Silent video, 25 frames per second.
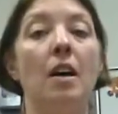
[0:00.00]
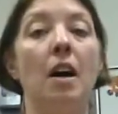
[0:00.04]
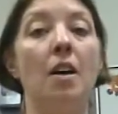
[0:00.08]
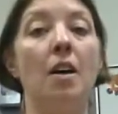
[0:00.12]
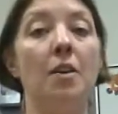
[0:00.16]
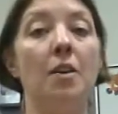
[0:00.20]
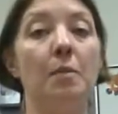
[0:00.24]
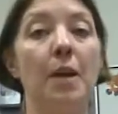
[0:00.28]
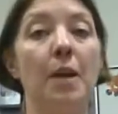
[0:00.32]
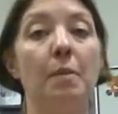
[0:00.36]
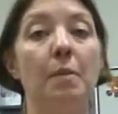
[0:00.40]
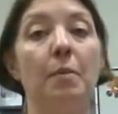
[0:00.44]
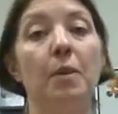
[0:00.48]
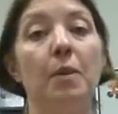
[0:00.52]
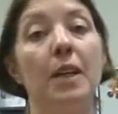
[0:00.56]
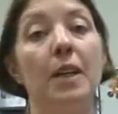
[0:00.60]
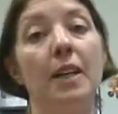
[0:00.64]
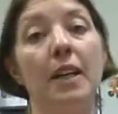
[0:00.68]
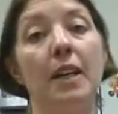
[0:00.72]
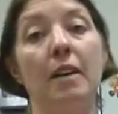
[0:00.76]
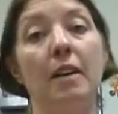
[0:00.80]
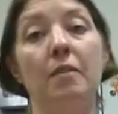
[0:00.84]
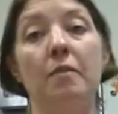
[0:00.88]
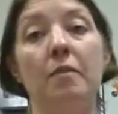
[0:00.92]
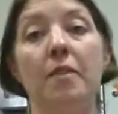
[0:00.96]
Other people
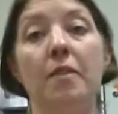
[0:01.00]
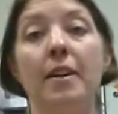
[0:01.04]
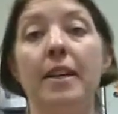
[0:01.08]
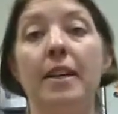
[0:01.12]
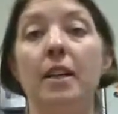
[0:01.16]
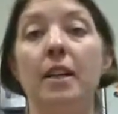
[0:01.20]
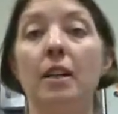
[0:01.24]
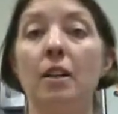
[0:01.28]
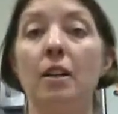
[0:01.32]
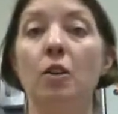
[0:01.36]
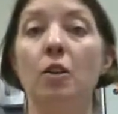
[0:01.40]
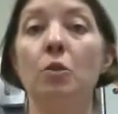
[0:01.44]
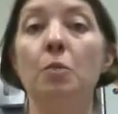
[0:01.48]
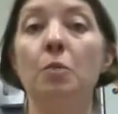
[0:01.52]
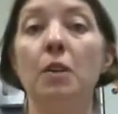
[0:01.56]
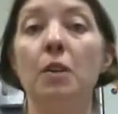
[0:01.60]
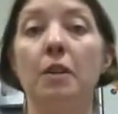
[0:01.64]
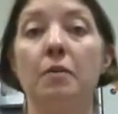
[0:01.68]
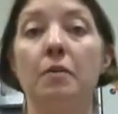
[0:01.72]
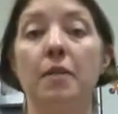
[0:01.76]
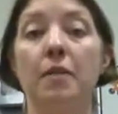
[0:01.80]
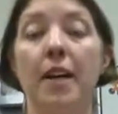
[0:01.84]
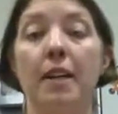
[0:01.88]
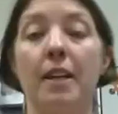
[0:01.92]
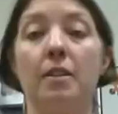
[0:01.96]
can have a very global
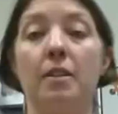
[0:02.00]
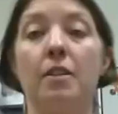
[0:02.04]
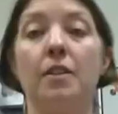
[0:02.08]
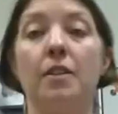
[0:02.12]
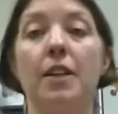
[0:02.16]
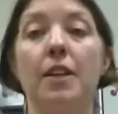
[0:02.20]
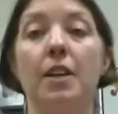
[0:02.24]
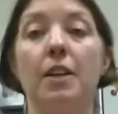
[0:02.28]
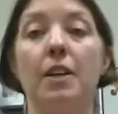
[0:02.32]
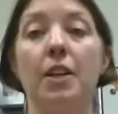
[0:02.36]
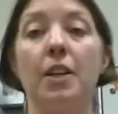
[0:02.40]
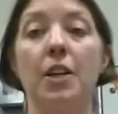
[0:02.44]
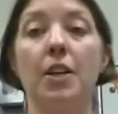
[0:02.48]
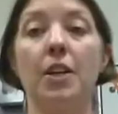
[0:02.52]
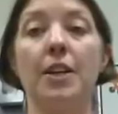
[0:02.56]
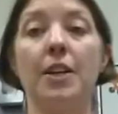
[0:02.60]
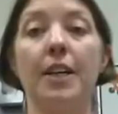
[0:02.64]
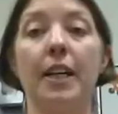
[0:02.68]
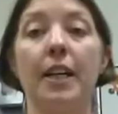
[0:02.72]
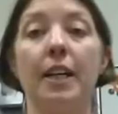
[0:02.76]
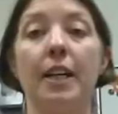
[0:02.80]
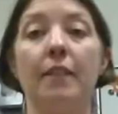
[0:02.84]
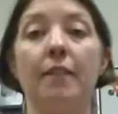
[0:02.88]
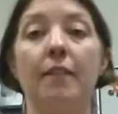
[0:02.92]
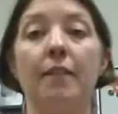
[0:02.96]
effect on their
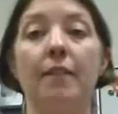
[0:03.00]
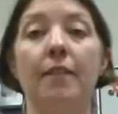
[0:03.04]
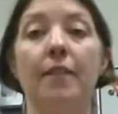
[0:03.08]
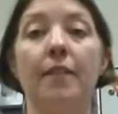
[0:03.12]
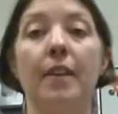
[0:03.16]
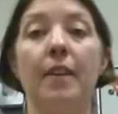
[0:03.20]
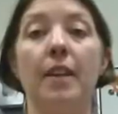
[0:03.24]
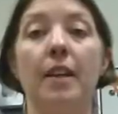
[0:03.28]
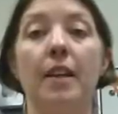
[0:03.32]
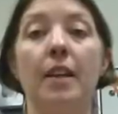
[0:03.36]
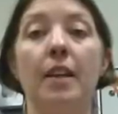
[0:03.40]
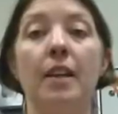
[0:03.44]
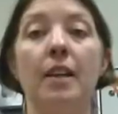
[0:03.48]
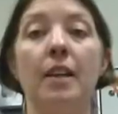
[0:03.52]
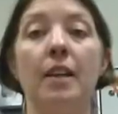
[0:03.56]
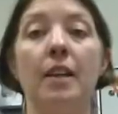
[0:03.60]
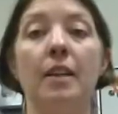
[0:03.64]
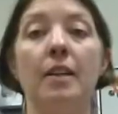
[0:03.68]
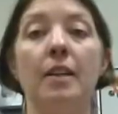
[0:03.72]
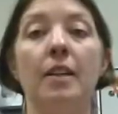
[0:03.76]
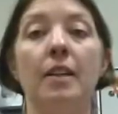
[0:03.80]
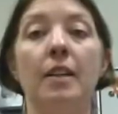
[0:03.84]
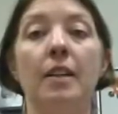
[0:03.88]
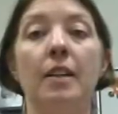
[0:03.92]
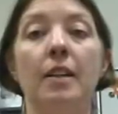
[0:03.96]
learning.
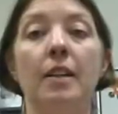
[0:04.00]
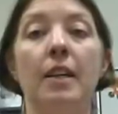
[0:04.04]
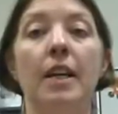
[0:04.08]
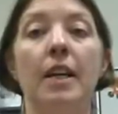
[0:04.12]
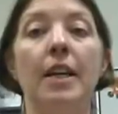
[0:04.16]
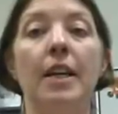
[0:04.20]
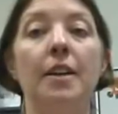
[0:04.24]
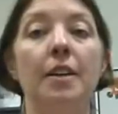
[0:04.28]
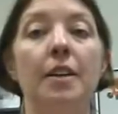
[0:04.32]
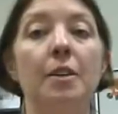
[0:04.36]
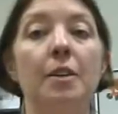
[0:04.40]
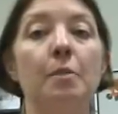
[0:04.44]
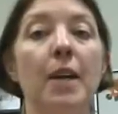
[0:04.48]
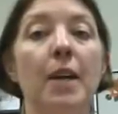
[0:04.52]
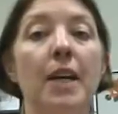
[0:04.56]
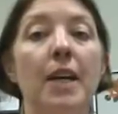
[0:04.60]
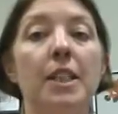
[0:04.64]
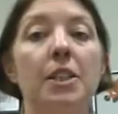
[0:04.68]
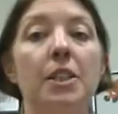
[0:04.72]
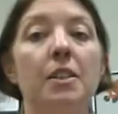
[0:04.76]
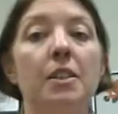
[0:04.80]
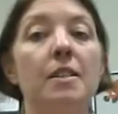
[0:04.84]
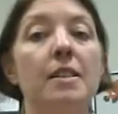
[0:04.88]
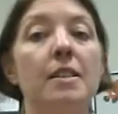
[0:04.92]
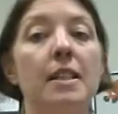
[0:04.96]
In other
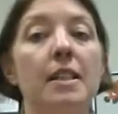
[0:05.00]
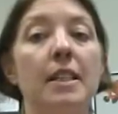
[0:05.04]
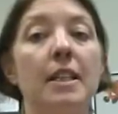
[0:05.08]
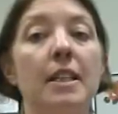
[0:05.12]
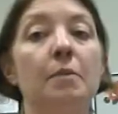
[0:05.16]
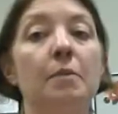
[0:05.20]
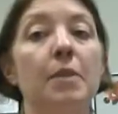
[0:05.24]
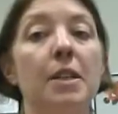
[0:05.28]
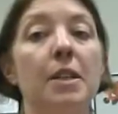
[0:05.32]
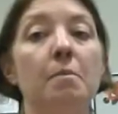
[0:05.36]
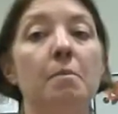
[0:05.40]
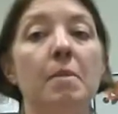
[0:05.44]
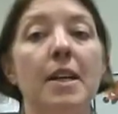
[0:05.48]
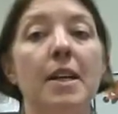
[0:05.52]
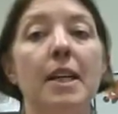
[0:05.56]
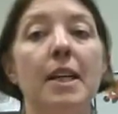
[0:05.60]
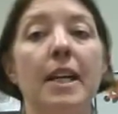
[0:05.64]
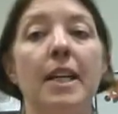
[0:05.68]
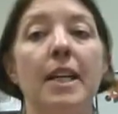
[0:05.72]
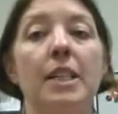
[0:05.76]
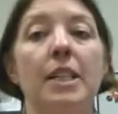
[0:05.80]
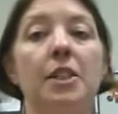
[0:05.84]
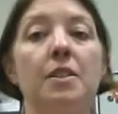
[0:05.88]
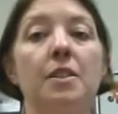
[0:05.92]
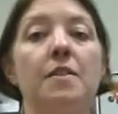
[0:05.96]
patients, it can be the
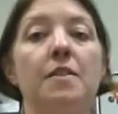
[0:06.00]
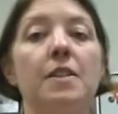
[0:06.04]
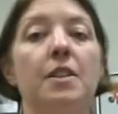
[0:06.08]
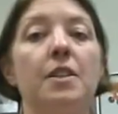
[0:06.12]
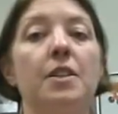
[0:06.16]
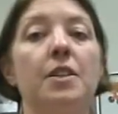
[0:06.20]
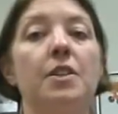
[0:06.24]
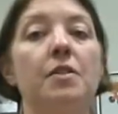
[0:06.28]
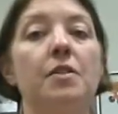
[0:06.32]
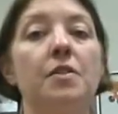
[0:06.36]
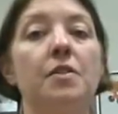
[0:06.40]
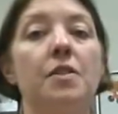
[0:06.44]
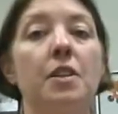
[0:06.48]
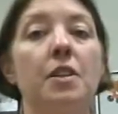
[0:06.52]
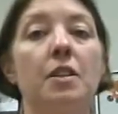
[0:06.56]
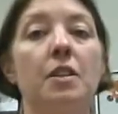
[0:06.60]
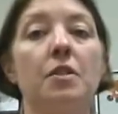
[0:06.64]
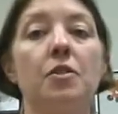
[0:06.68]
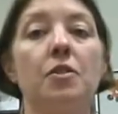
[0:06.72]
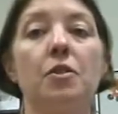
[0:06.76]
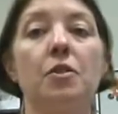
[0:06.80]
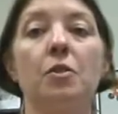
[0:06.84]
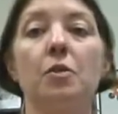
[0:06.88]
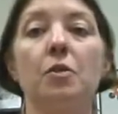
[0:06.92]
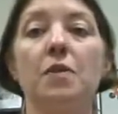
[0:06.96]
medications that are used to
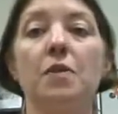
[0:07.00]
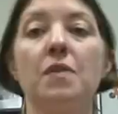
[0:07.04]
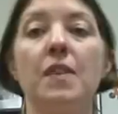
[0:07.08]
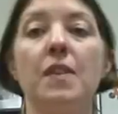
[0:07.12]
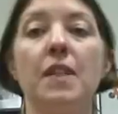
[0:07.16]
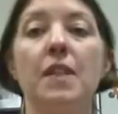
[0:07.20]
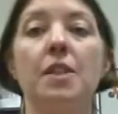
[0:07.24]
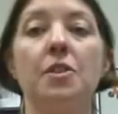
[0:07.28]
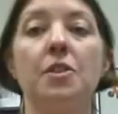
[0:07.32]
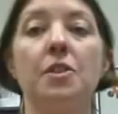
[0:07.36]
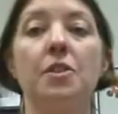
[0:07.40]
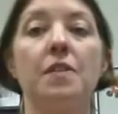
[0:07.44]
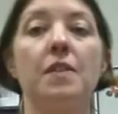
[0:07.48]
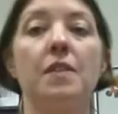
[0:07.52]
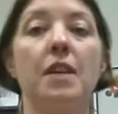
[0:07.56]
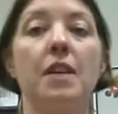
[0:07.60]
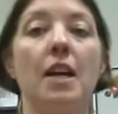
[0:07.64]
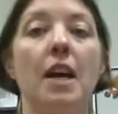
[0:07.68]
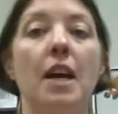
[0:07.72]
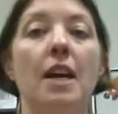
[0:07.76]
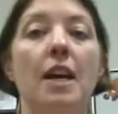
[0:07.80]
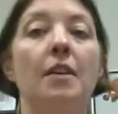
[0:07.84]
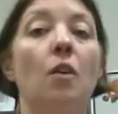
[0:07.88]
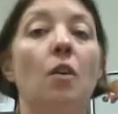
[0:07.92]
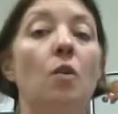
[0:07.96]
control seizures
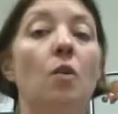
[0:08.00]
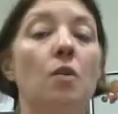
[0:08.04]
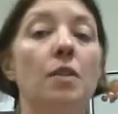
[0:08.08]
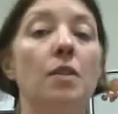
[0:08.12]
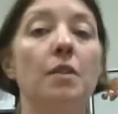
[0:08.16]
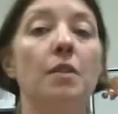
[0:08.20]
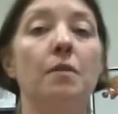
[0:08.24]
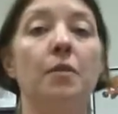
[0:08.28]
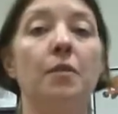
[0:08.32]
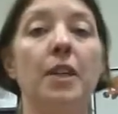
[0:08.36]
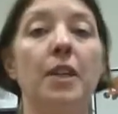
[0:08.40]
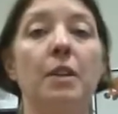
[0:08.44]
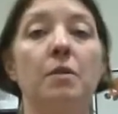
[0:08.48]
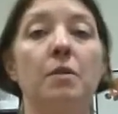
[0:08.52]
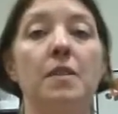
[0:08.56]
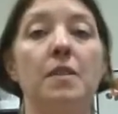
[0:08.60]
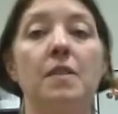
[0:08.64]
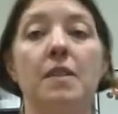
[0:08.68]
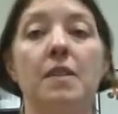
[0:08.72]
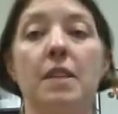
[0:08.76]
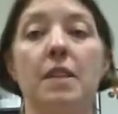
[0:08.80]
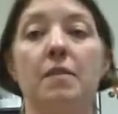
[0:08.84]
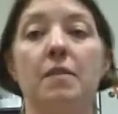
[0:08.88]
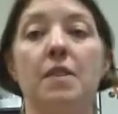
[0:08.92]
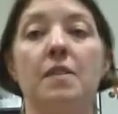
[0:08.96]
or the
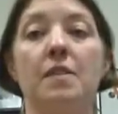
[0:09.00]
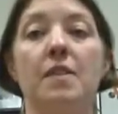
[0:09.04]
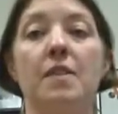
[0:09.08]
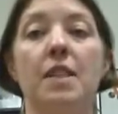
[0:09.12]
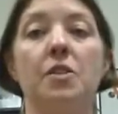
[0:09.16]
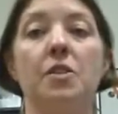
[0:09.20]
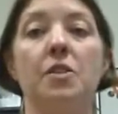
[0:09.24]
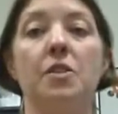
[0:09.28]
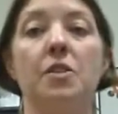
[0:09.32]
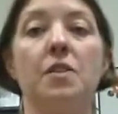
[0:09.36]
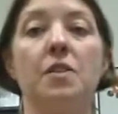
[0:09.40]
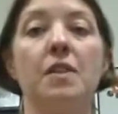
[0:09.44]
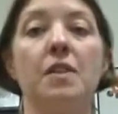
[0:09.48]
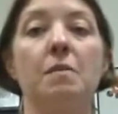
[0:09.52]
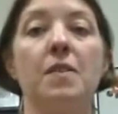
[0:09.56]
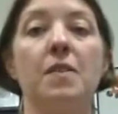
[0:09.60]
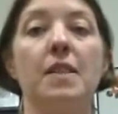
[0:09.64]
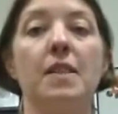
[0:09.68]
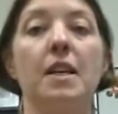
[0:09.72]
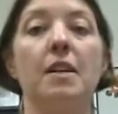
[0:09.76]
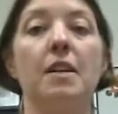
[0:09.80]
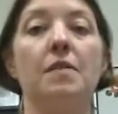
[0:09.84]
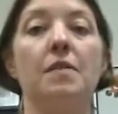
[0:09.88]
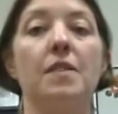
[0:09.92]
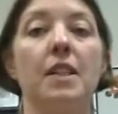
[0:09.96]
frequency of the seizures
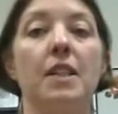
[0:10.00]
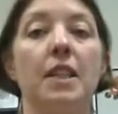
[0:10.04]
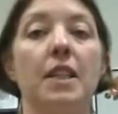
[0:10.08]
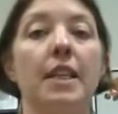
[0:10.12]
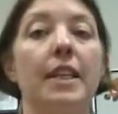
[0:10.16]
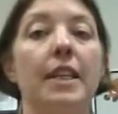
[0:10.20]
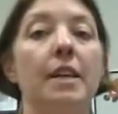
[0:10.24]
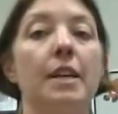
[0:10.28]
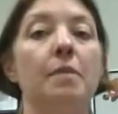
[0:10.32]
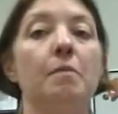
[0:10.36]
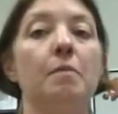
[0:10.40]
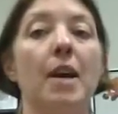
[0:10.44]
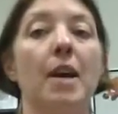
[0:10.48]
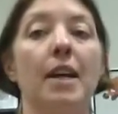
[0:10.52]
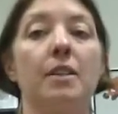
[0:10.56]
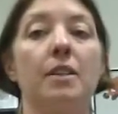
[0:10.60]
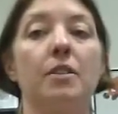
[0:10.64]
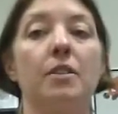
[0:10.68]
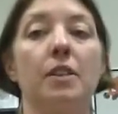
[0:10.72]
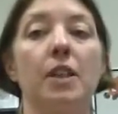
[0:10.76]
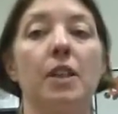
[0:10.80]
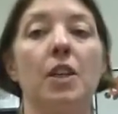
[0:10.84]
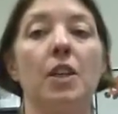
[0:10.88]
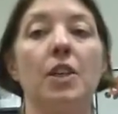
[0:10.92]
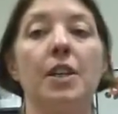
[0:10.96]
themselves that can impact
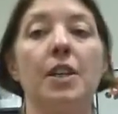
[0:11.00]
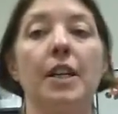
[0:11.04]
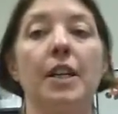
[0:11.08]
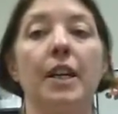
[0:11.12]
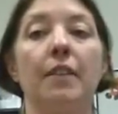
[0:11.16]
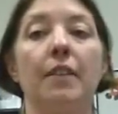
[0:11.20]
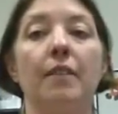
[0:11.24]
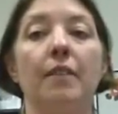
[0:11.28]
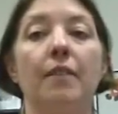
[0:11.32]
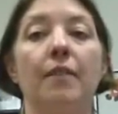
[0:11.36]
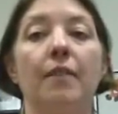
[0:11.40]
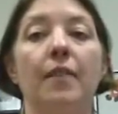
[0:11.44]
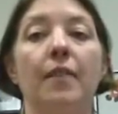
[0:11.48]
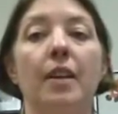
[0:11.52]
on learning.